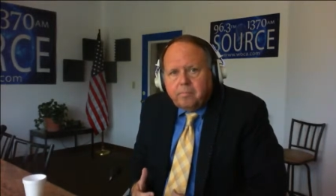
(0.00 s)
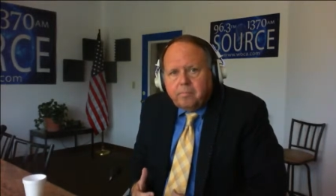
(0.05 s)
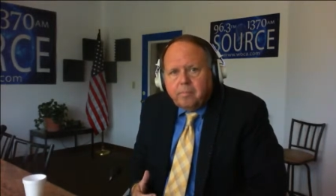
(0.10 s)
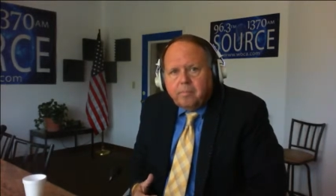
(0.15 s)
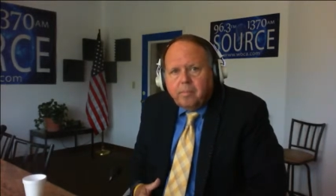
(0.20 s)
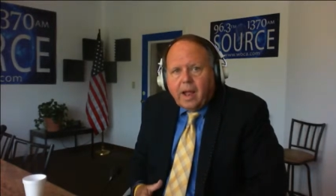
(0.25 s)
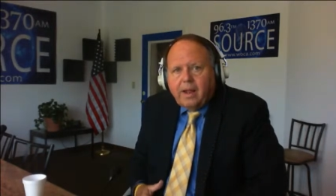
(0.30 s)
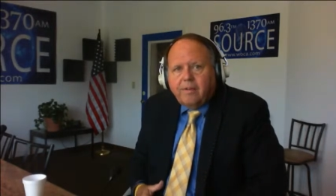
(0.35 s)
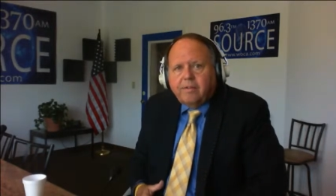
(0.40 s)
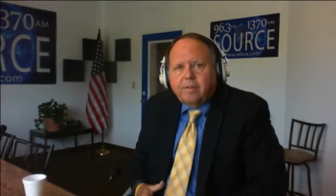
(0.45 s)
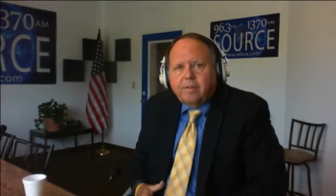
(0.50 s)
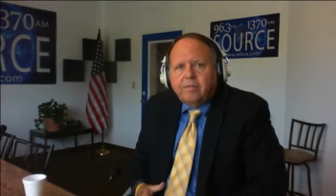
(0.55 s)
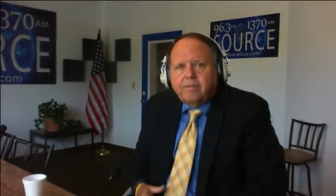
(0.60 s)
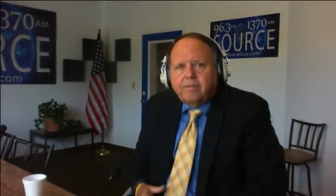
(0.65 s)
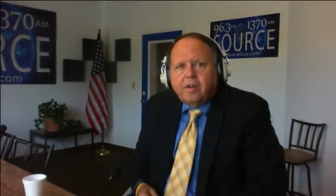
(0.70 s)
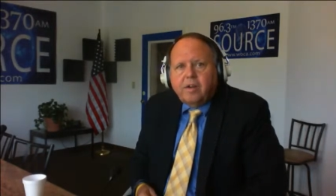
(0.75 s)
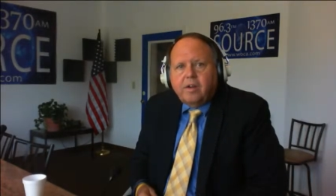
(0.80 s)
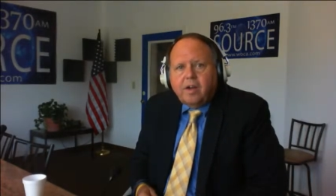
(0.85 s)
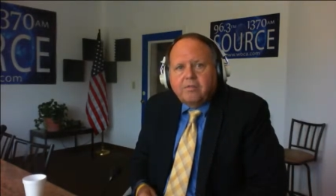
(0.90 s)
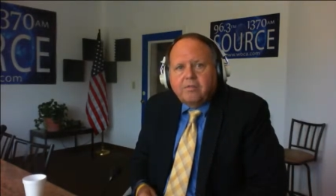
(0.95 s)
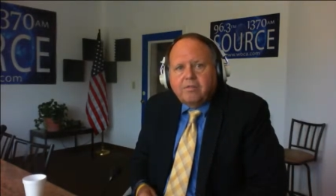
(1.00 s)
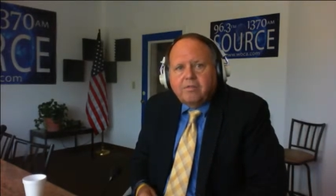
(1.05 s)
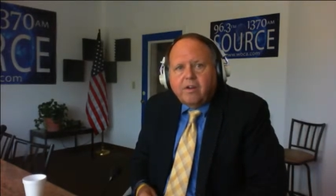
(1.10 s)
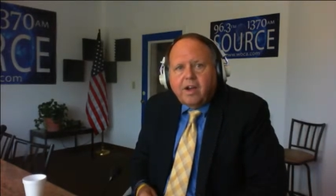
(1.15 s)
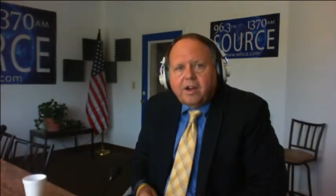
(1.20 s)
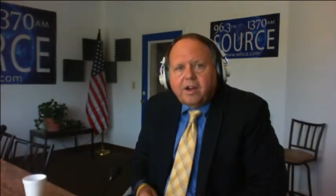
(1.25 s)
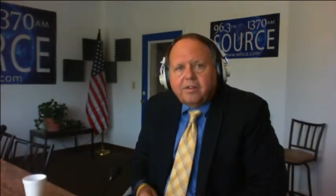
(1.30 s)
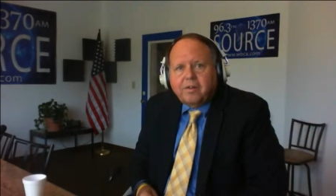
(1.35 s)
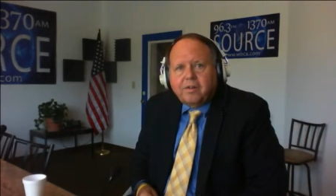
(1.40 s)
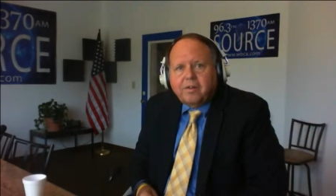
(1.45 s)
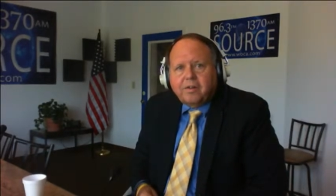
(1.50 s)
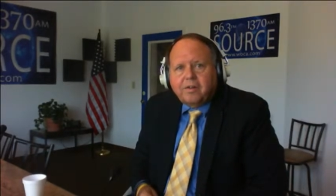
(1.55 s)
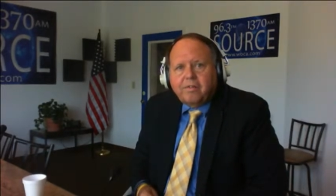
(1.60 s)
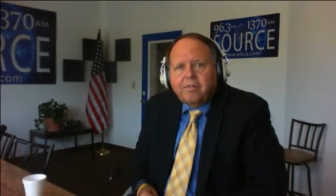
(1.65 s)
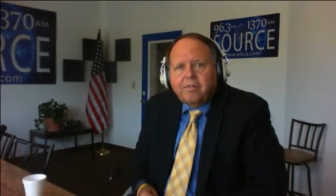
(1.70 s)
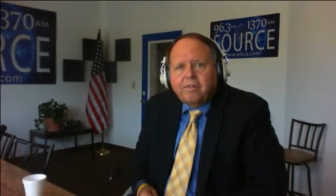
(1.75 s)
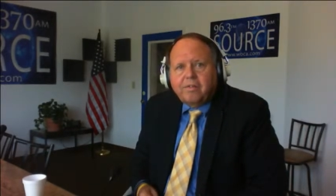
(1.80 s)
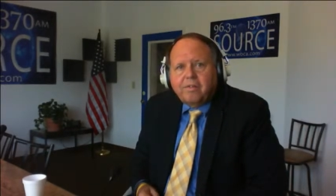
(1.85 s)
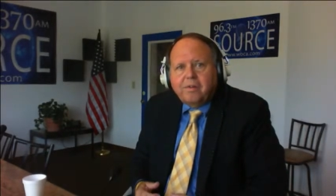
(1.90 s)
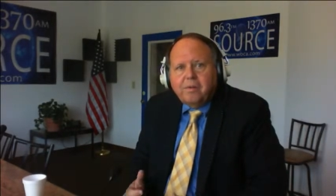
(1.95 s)
licensed
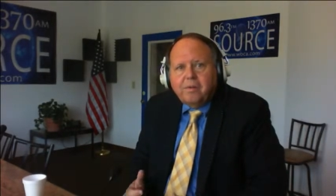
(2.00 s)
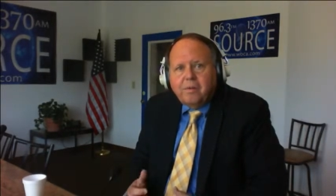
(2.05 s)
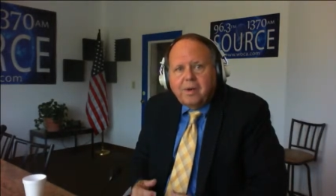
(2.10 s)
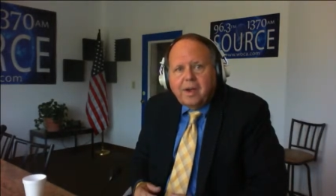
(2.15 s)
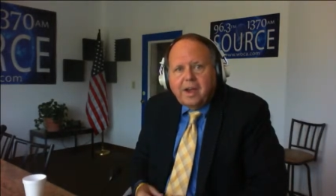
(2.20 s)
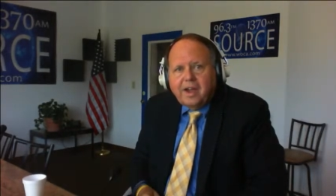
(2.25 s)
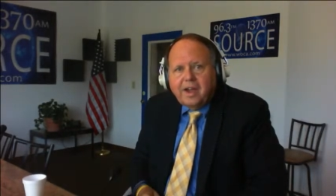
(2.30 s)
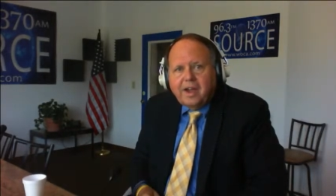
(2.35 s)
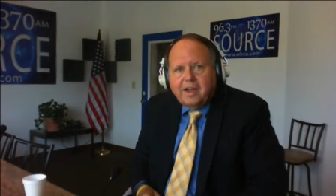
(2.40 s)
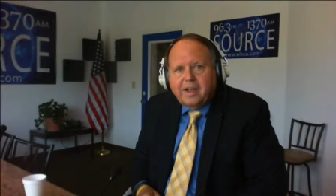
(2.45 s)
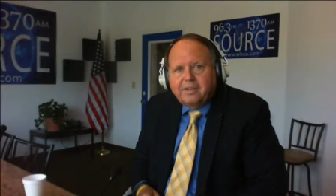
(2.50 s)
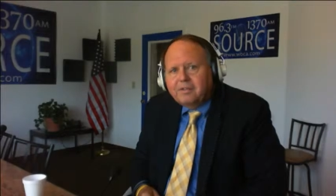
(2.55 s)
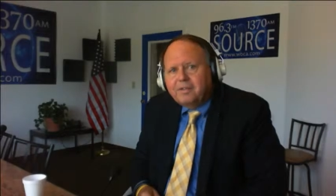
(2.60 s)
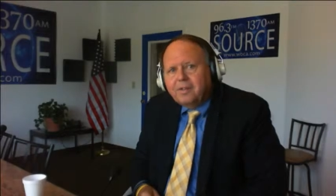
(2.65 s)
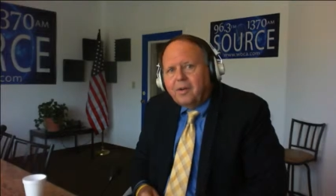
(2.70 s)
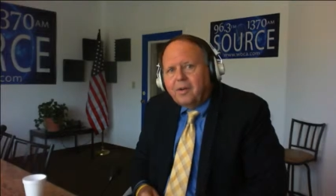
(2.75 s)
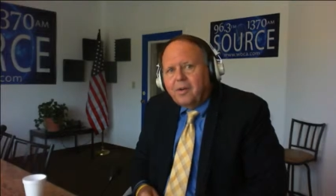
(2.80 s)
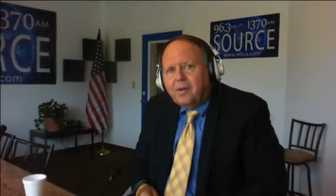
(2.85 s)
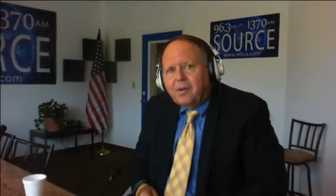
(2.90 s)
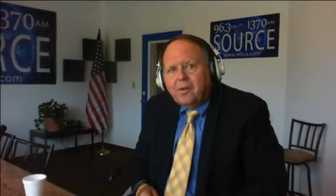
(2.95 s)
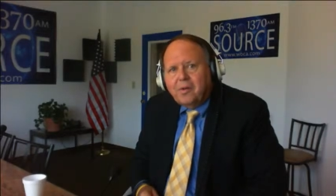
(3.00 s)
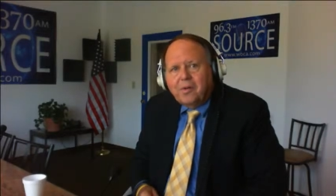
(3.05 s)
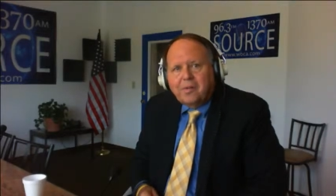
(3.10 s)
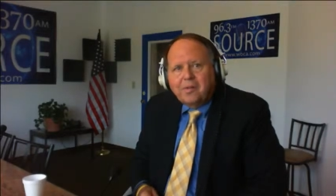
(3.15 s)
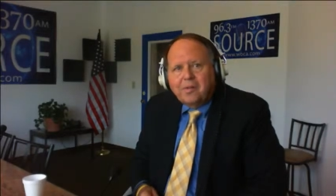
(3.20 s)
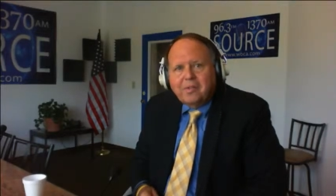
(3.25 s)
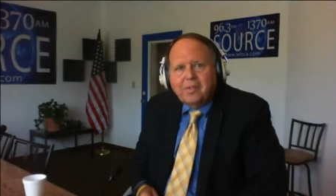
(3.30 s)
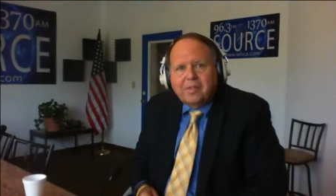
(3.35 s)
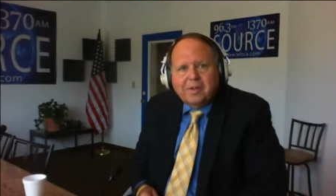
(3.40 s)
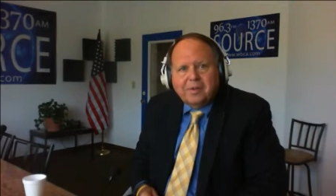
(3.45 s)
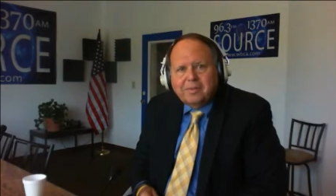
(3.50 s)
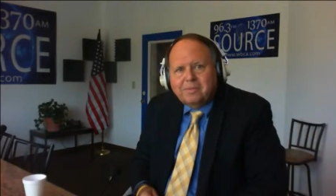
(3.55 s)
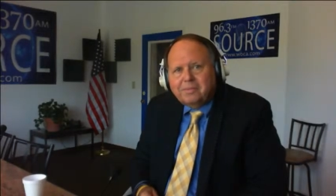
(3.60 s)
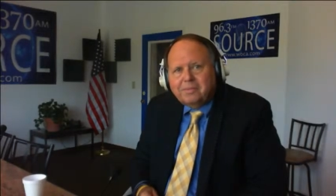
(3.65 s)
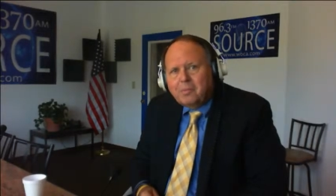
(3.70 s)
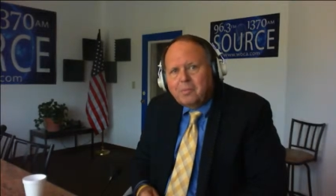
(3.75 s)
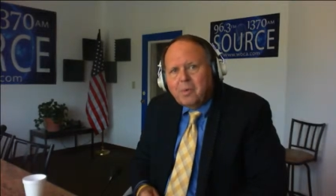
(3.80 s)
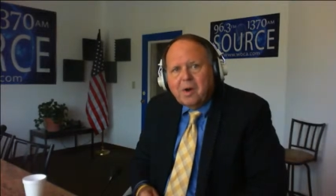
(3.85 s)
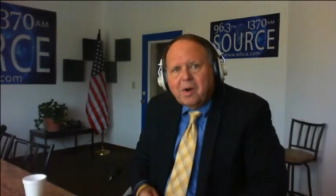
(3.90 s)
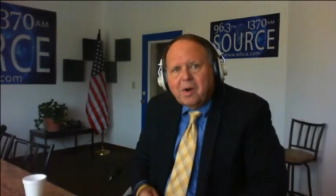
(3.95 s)
contractors who had all the
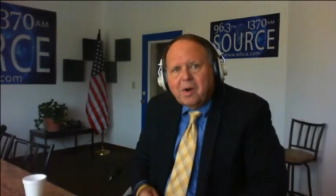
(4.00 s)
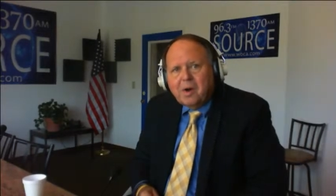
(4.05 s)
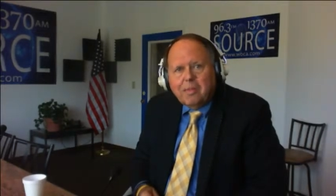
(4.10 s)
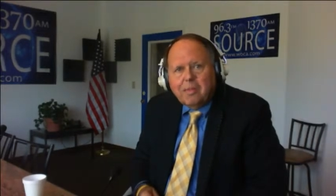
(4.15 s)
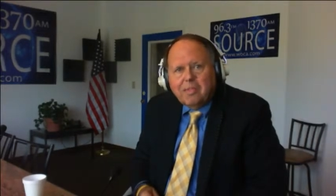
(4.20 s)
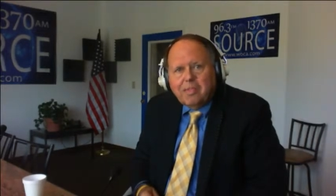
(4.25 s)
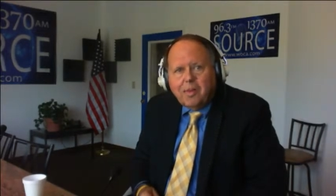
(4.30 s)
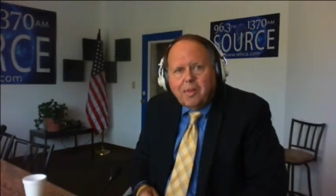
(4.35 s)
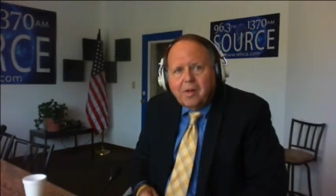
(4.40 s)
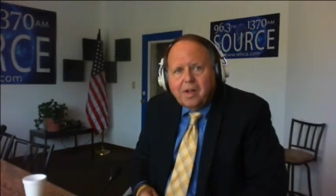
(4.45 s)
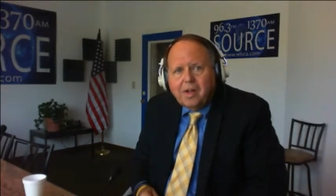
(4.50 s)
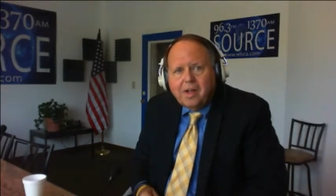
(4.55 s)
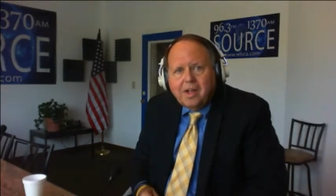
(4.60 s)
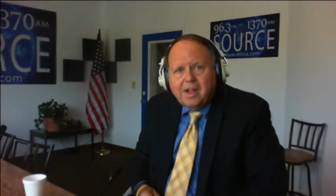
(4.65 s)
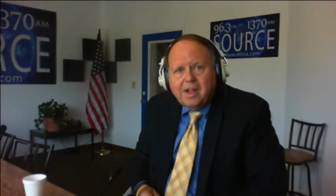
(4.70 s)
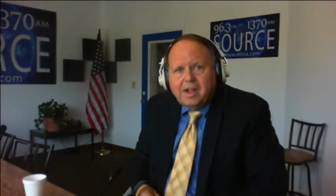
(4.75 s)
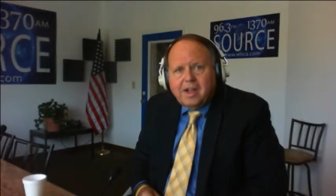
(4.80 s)
wherewithal